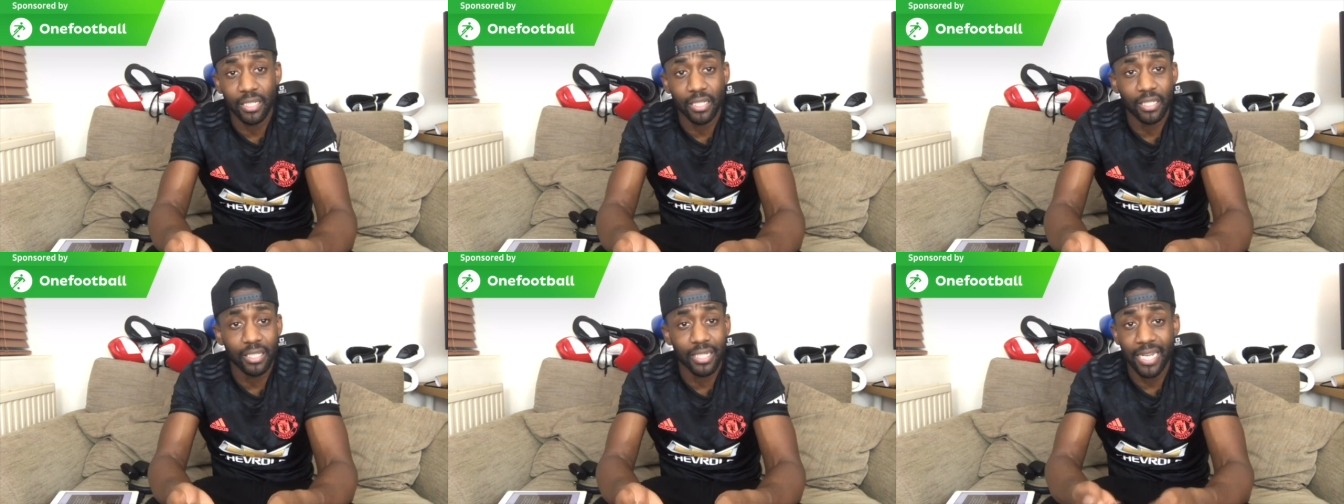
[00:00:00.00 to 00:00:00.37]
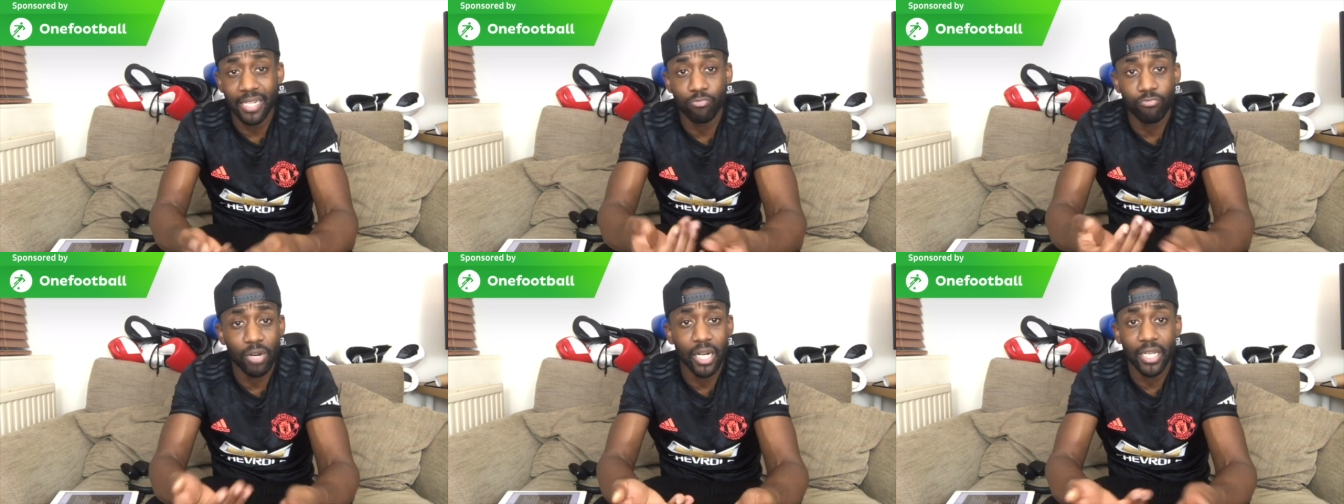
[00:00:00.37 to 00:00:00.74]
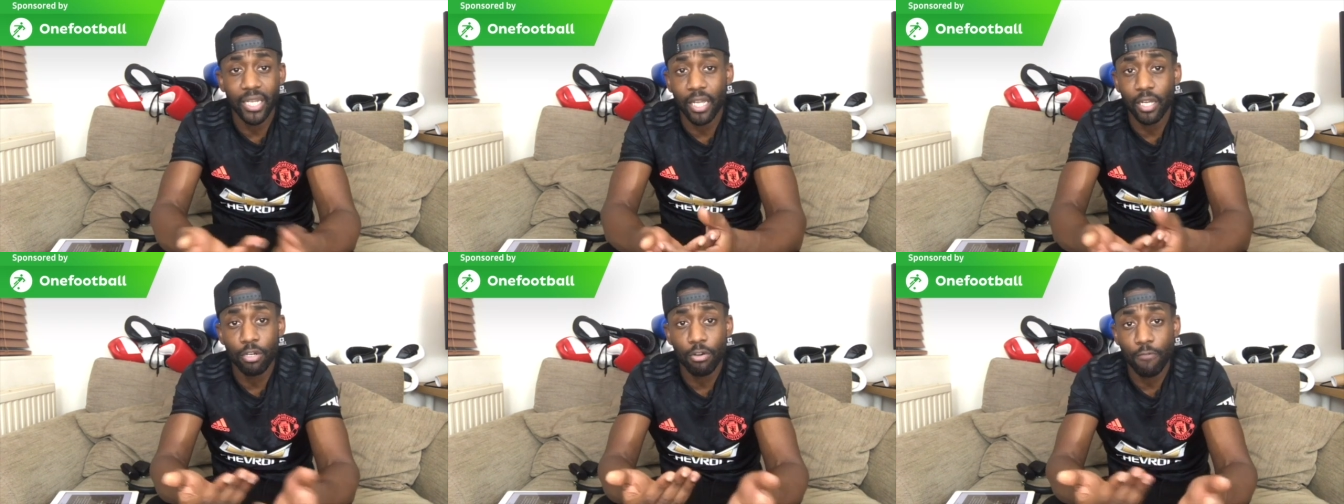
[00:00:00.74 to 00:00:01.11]
That's
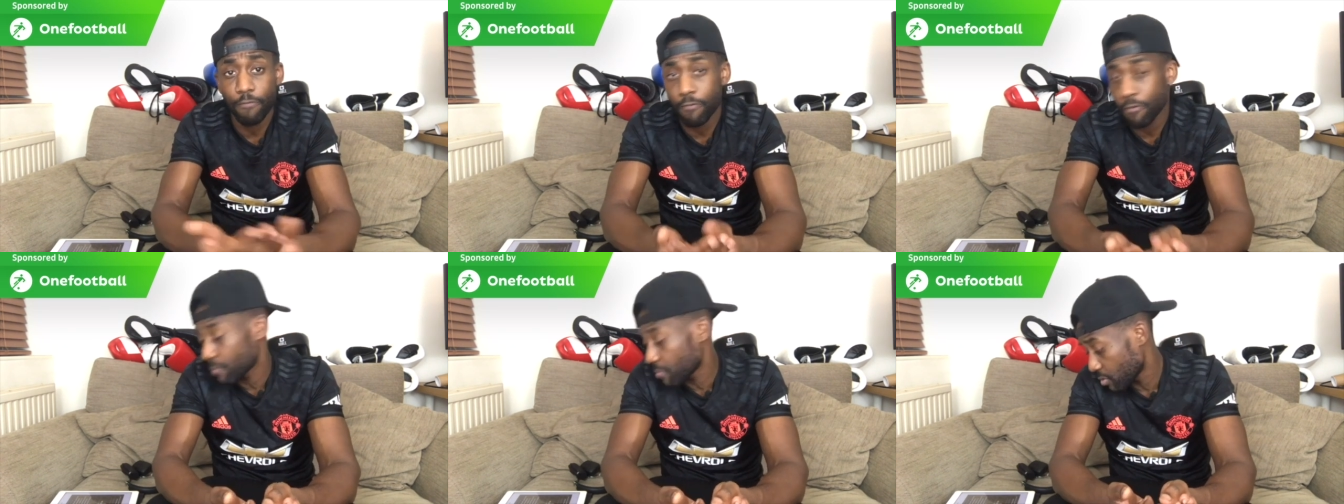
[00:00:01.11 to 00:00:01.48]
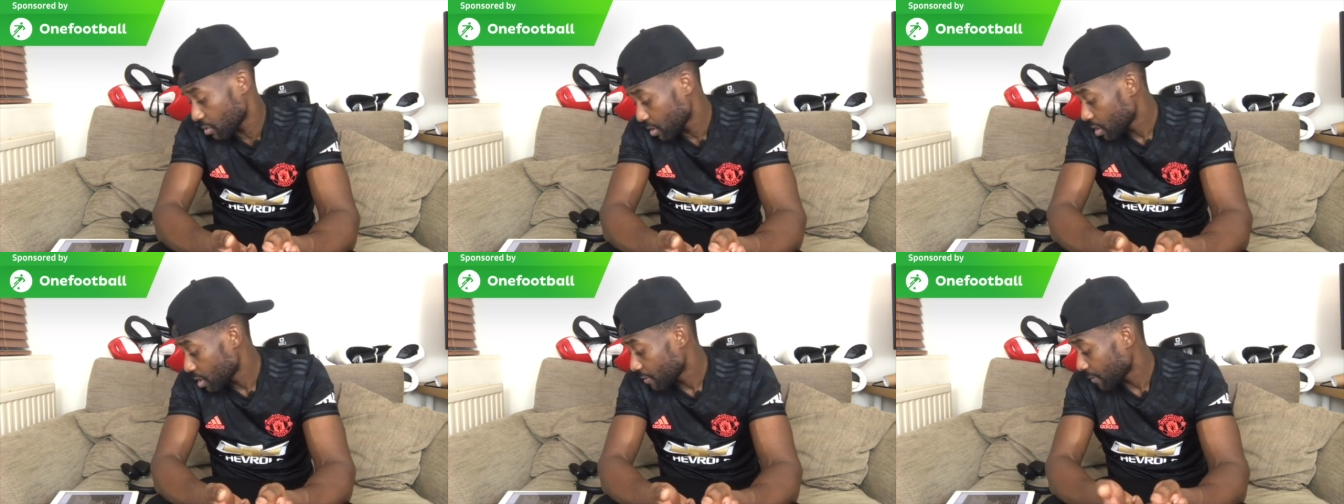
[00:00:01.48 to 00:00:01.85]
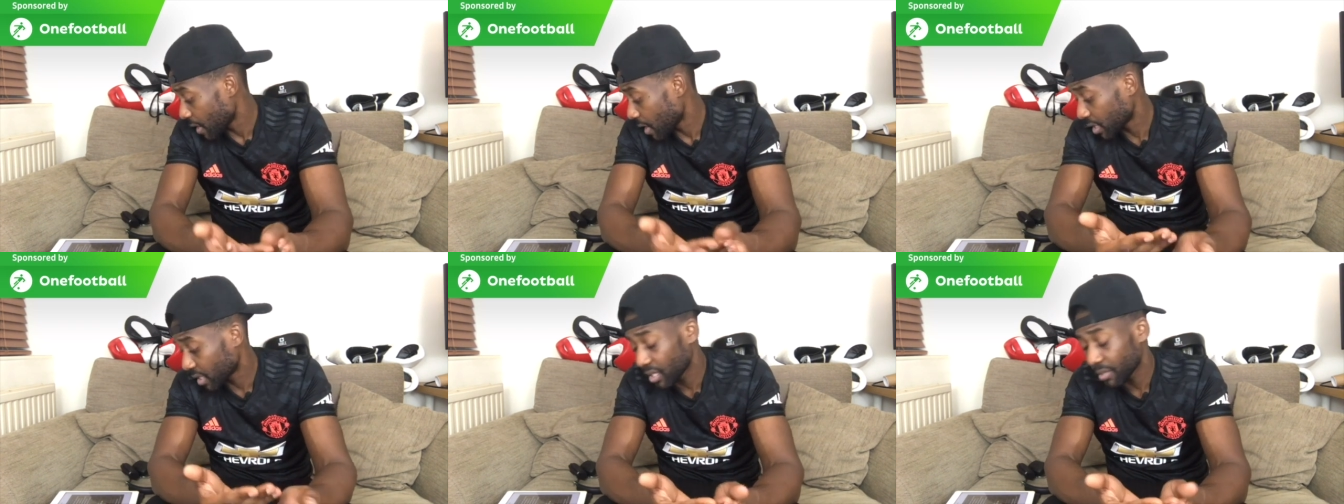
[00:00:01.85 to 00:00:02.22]
relegation football.
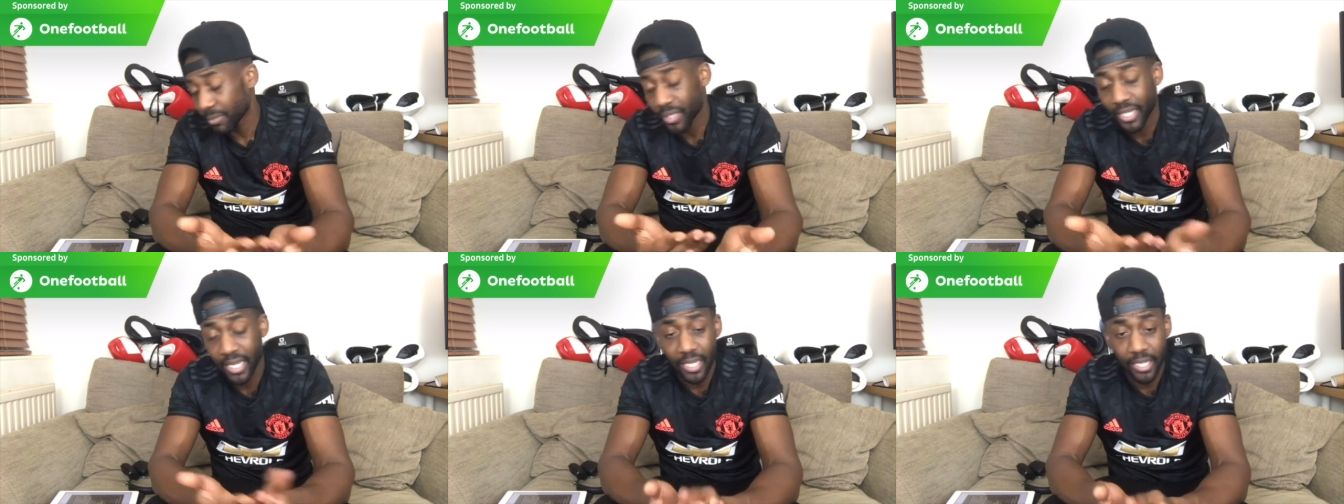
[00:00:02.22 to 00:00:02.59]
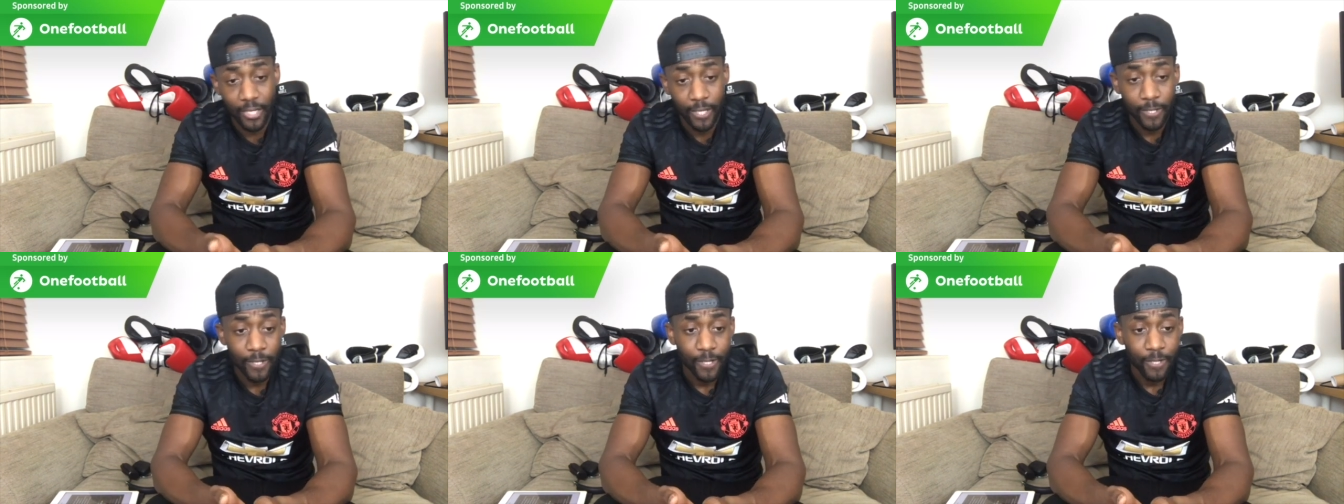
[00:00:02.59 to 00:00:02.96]
I'll keep saying it.